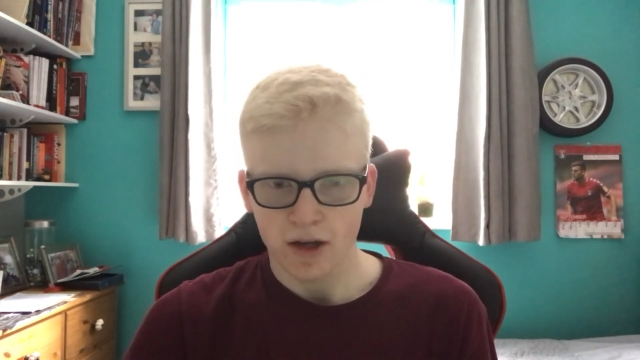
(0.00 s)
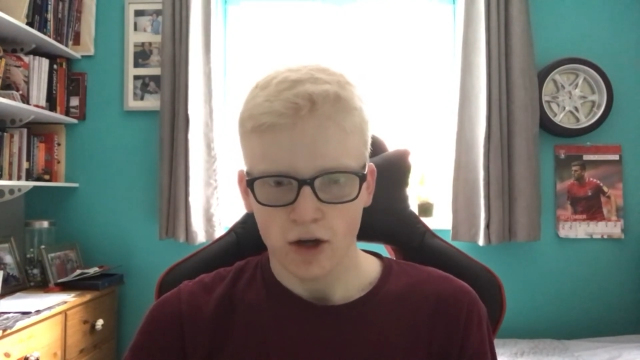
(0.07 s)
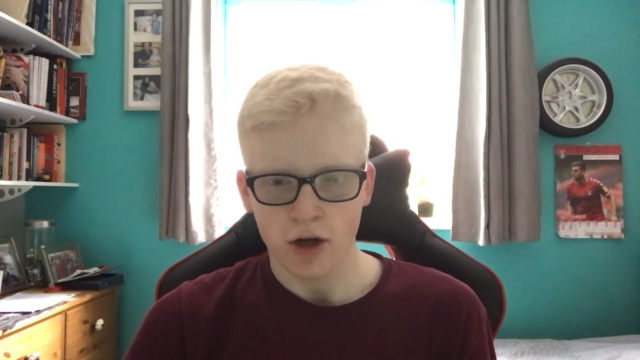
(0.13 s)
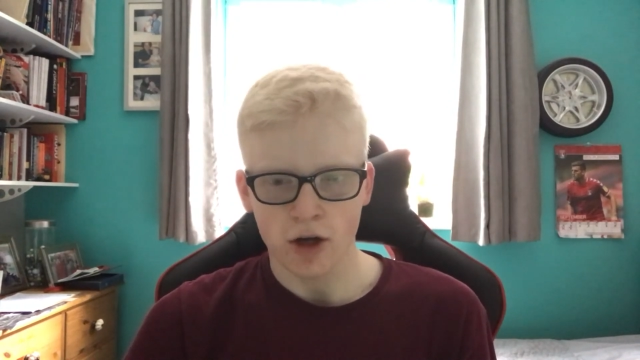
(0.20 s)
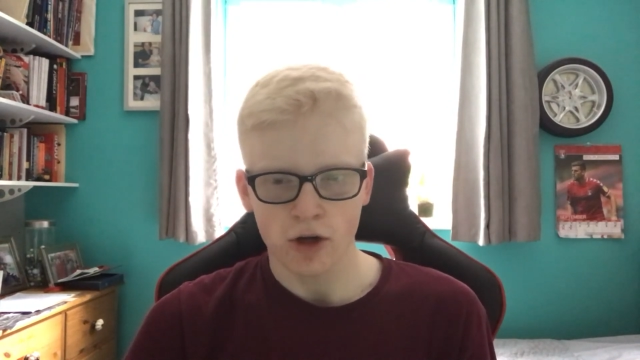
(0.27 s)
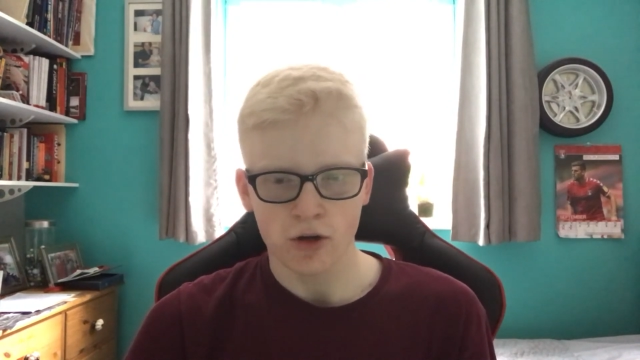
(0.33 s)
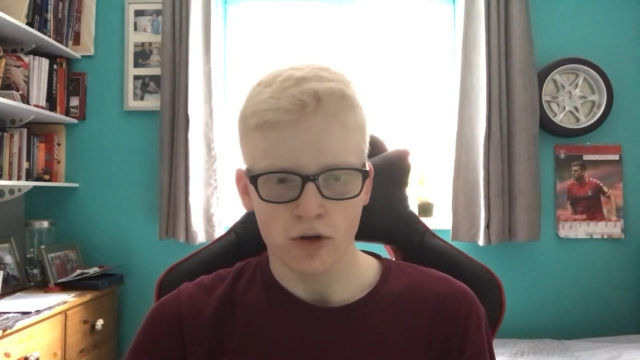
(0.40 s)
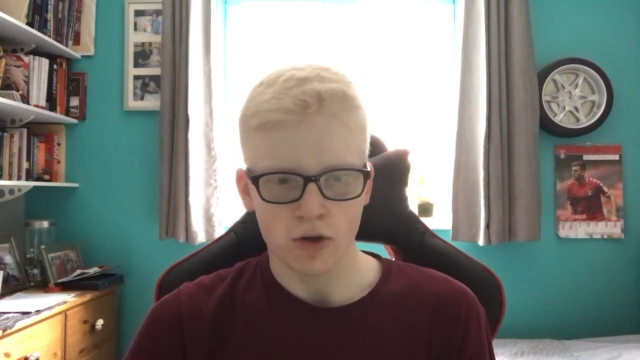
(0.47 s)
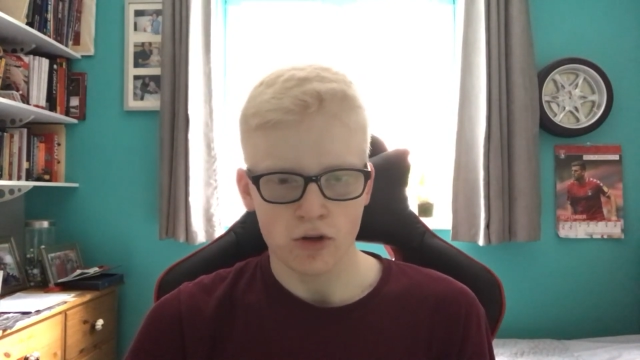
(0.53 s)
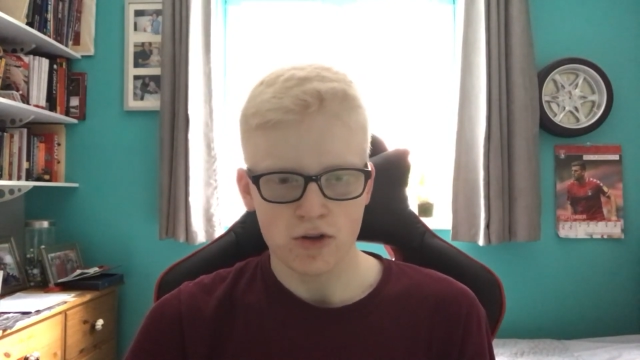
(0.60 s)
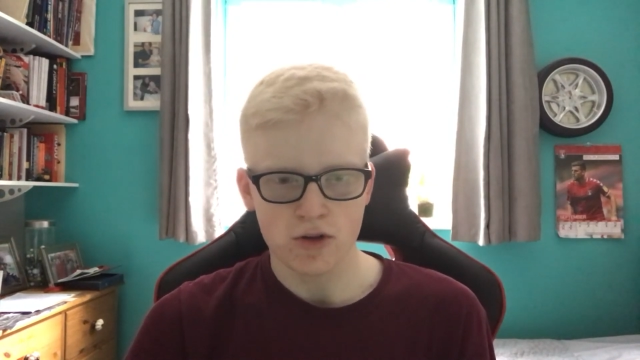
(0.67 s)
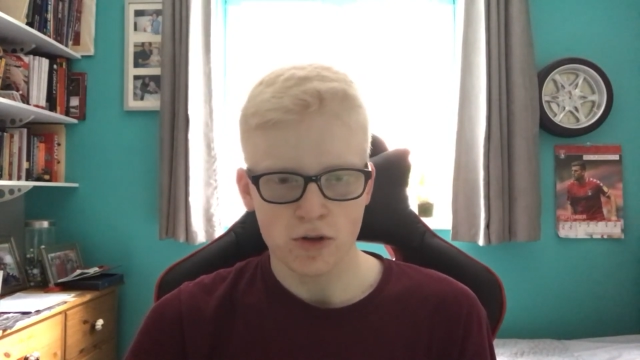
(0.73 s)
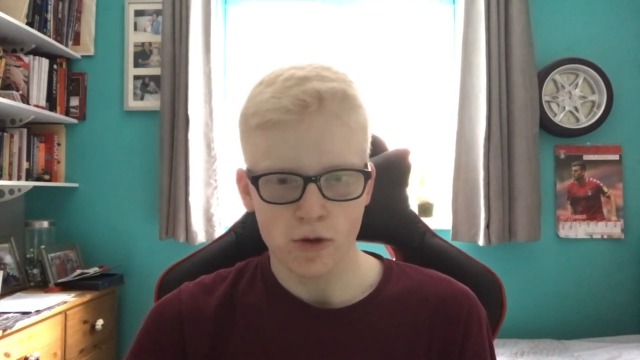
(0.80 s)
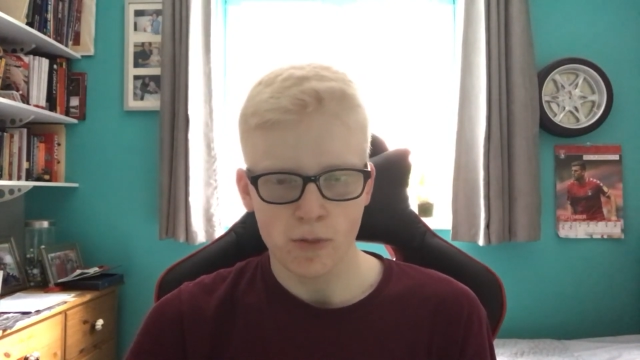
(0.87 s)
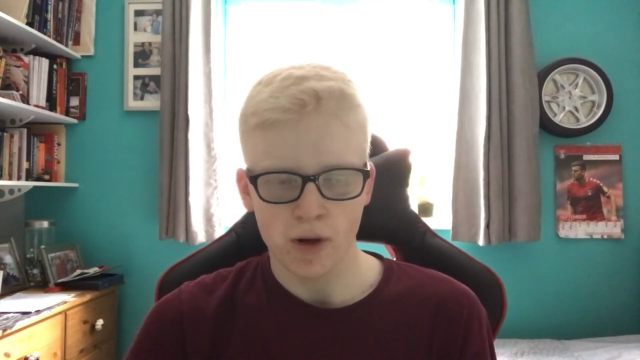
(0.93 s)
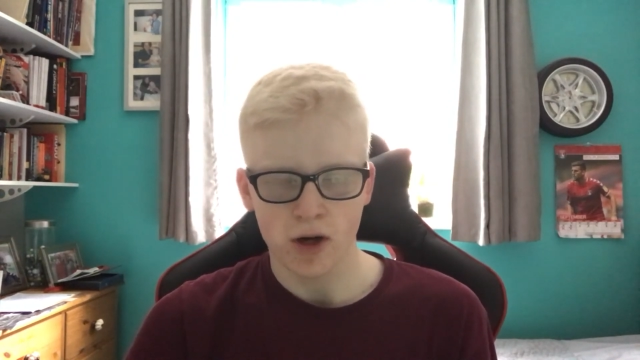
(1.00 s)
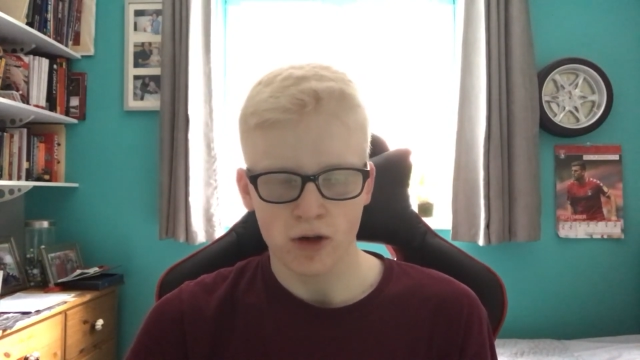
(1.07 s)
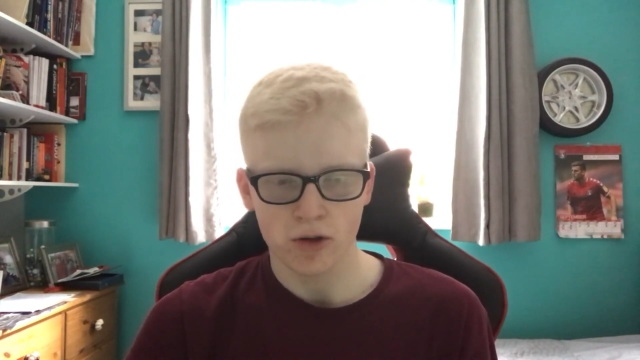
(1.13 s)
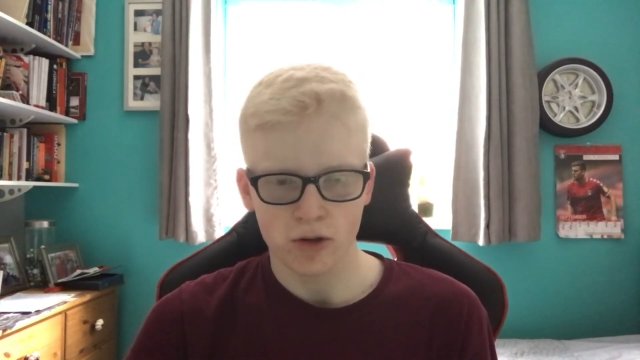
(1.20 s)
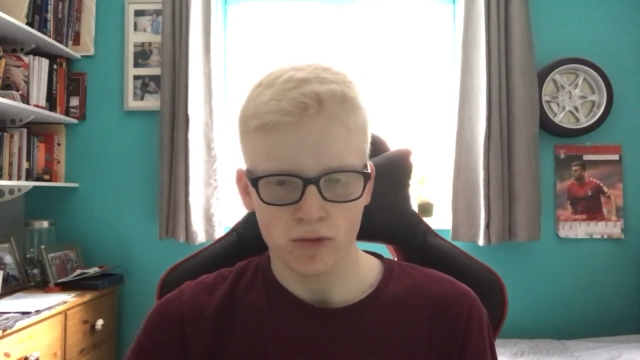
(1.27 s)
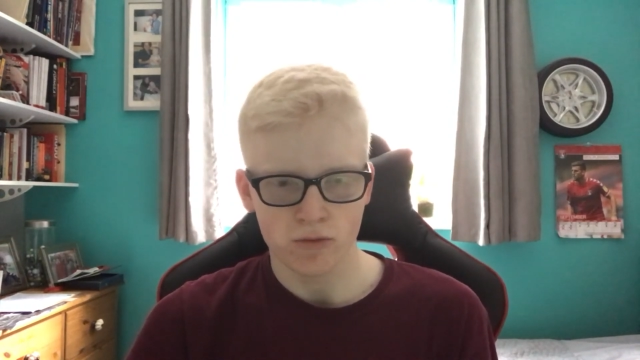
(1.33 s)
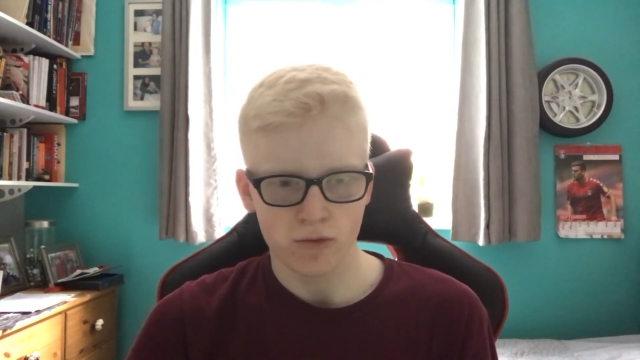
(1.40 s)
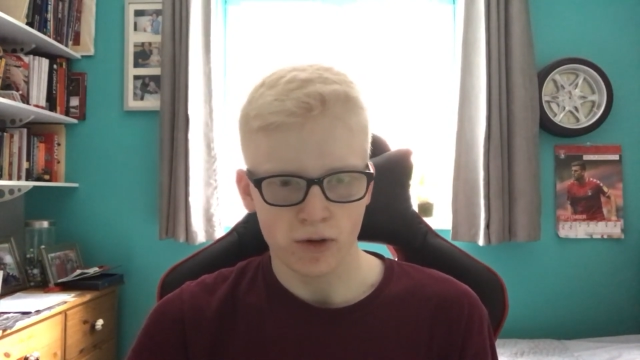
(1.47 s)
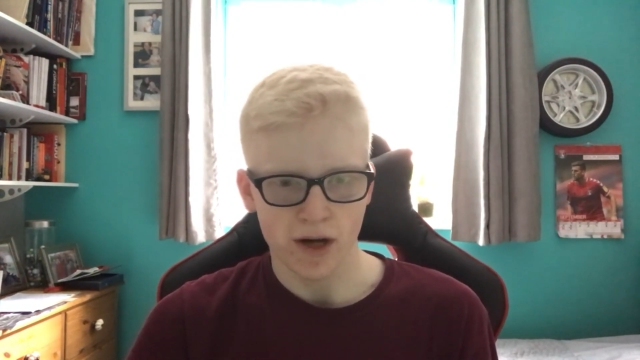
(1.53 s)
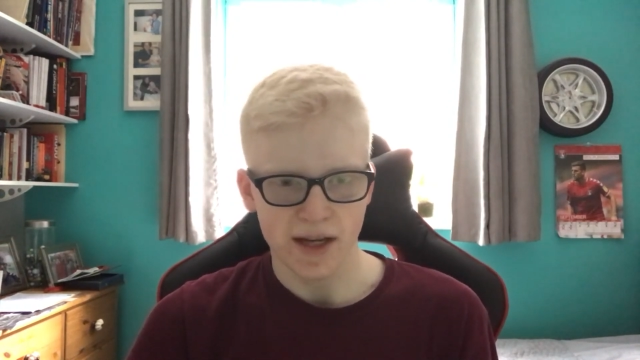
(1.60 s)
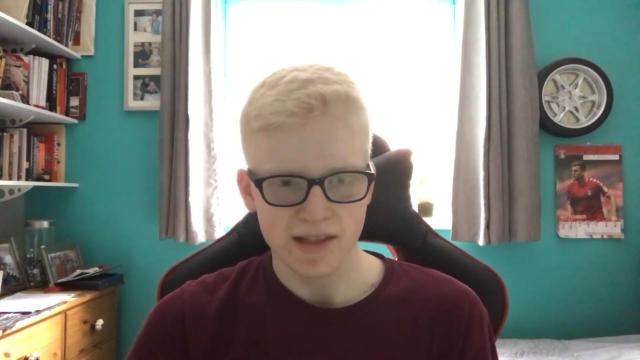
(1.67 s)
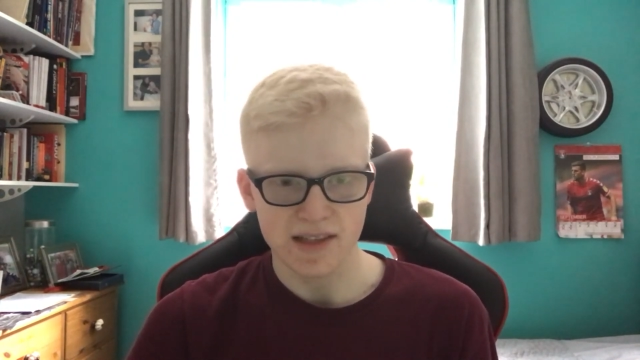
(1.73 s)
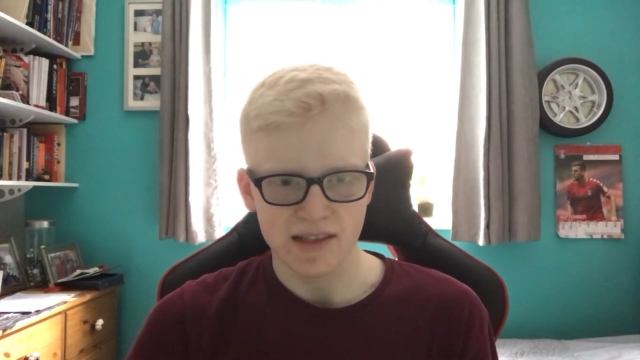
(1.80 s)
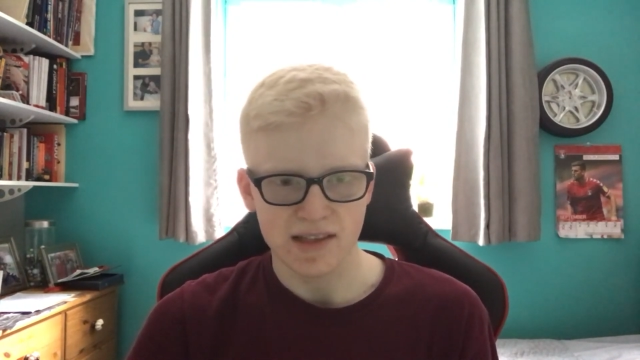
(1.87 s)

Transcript: Erhan Oztumer on the right,